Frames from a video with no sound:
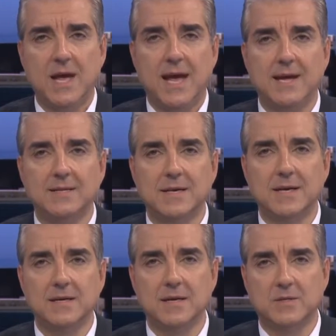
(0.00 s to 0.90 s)
and
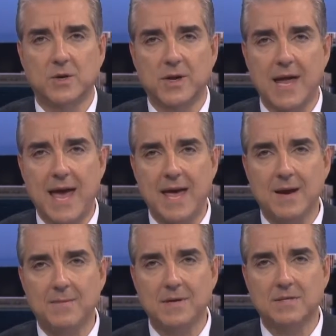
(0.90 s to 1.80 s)
attorney
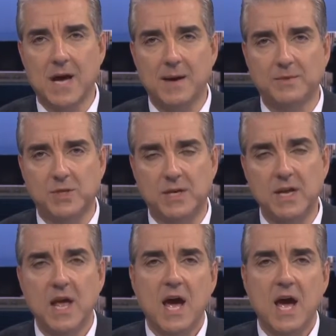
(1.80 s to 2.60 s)
Adam Thompson.